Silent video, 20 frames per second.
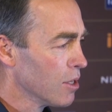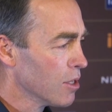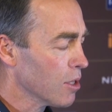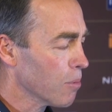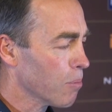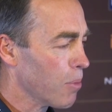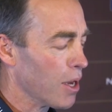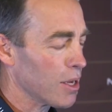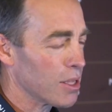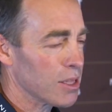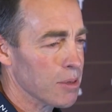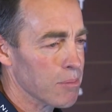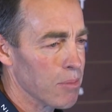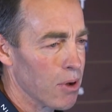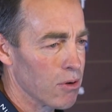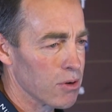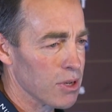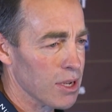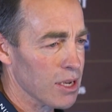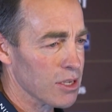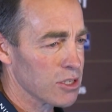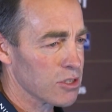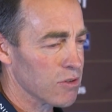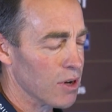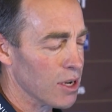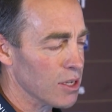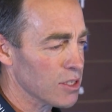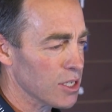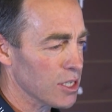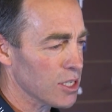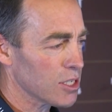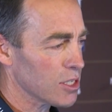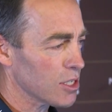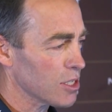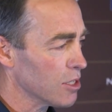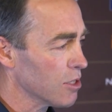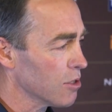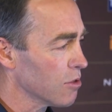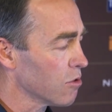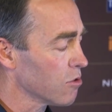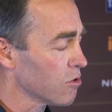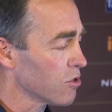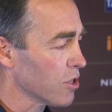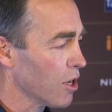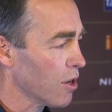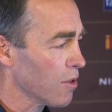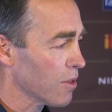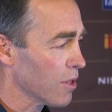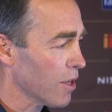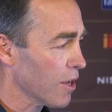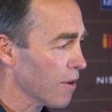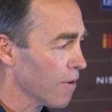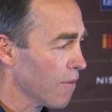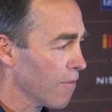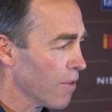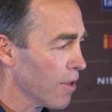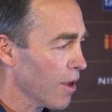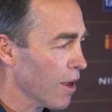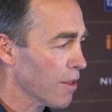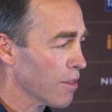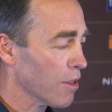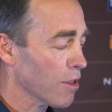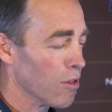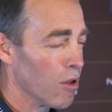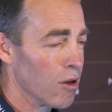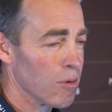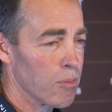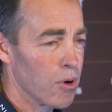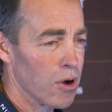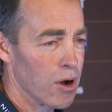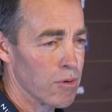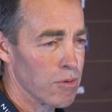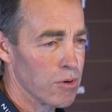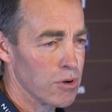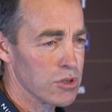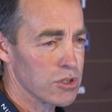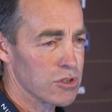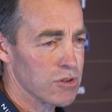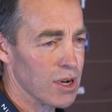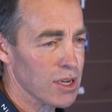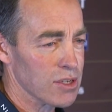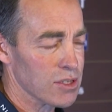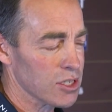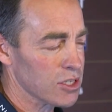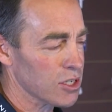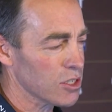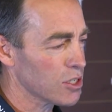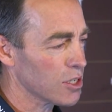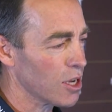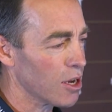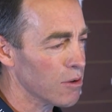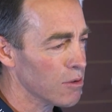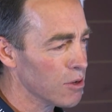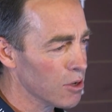Buckley Malthouse transition and also the Longmire Roos transition. So